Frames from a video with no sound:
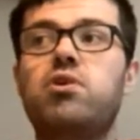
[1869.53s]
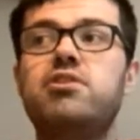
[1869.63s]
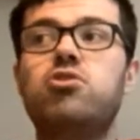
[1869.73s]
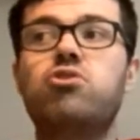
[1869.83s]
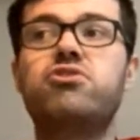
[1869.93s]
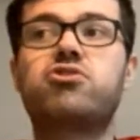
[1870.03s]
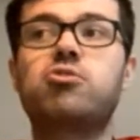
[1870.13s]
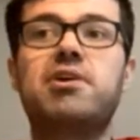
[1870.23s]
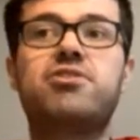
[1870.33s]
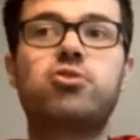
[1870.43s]
knows it's going
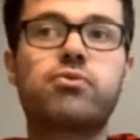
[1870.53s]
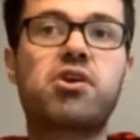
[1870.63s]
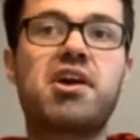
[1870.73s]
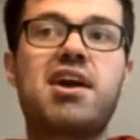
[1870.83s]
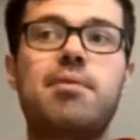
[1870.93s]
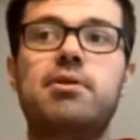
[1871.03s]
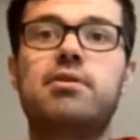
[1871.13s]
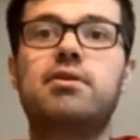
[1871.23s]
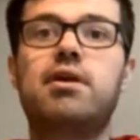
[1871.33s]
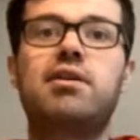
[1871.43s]
to be a tough
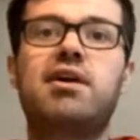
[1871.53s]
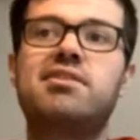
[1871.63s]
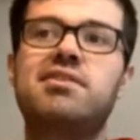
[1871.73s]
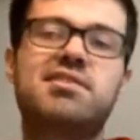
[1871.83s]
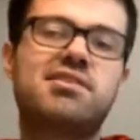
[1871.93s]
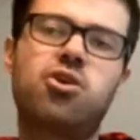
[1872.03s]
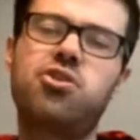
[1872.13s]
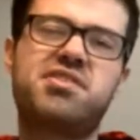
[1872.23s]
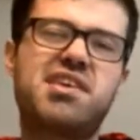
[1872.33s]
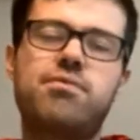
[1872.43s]
game, and he says all the
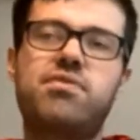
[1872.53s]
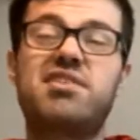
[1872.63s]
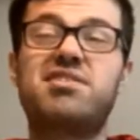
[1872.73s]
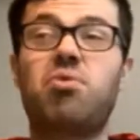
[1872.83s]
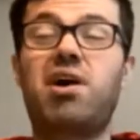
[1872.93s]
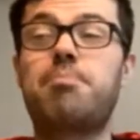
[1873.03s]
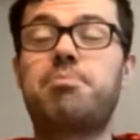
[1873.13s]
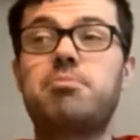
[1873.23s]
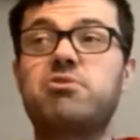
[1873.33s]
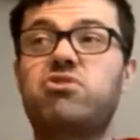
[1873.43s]
same things as what I
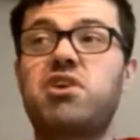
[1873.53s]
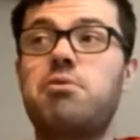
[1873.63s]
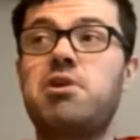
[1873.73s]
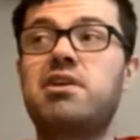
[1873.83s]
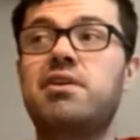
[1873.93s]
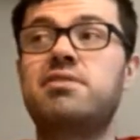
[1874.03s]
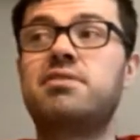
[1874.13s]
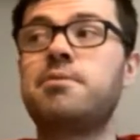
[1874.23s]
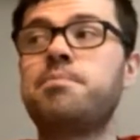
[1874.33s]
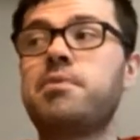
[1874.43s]
pretty much say, really,
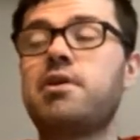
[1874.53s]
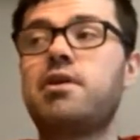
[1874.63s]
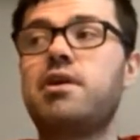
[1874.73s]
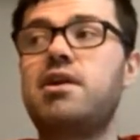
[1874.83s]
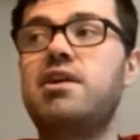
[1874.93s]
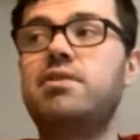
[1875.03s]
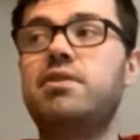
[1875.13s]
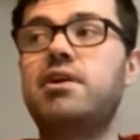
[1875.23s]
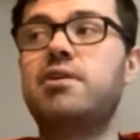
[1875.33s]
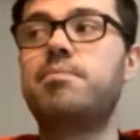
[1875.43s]
is in
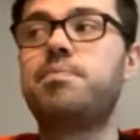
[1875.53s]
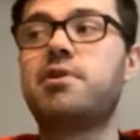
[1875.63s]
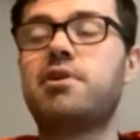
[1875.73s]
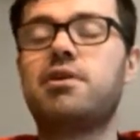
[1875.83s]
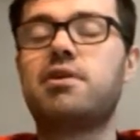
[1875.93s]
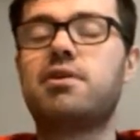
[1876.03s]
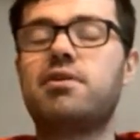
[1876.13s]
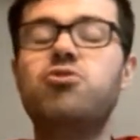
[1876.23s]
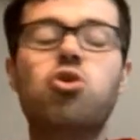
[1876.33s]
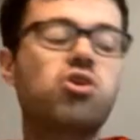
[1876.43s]
that
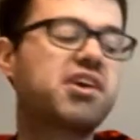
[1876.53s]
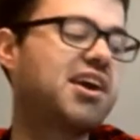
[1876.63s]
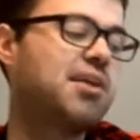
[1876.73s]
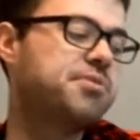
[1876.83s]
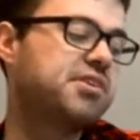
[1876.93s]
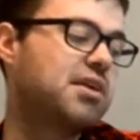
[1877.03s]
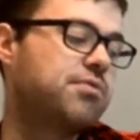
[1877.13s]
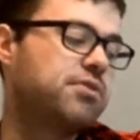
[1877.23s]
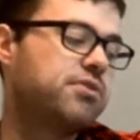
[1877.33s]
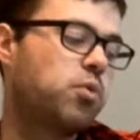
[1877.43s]
no games are
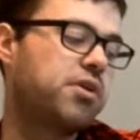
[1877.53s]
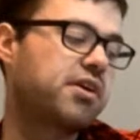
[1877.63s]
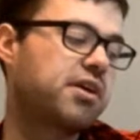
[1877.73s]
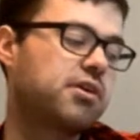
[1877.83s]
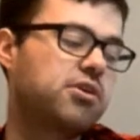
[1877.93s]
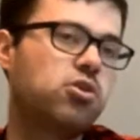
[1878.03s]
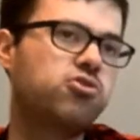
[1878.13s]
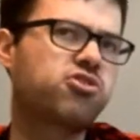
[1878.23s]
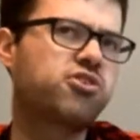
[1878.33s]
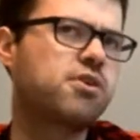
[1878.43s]
given to win a game.
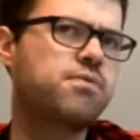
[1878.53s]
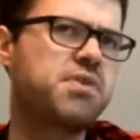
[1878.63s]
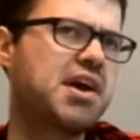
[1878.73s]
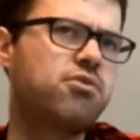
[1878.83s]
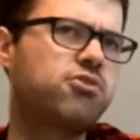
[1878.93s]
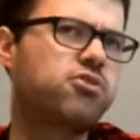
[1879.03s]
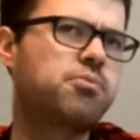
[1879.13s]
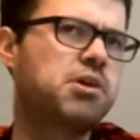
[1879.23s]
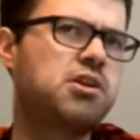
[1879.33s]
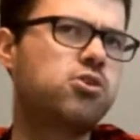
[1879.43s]
Just because you're favourites
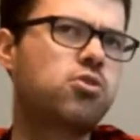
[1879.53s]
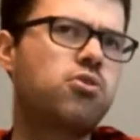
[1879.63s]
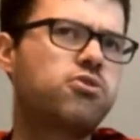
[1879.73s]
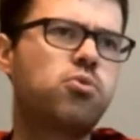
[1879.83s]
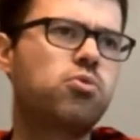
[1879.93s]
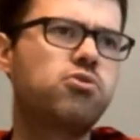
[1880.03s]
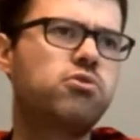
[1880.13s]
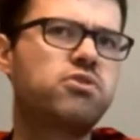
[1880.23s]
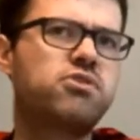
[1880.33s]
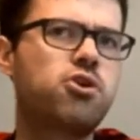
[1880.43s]
doesn't mean you're going to
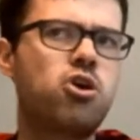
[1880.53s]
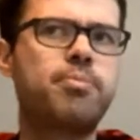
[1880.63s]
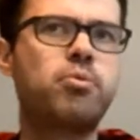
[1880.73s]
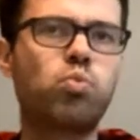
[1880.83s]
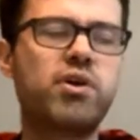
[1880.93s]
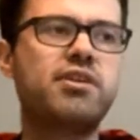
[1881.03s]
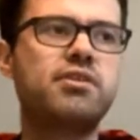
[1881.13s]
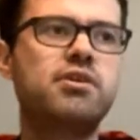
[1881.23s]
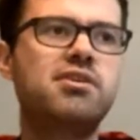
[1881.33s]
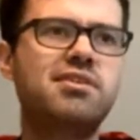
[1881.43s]
just turn up and
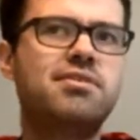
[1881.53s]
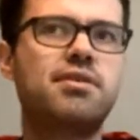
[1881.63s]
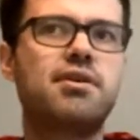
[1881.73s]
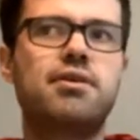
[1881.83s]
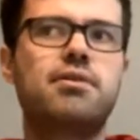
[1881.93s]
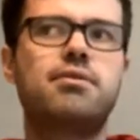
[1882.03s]
win. You need to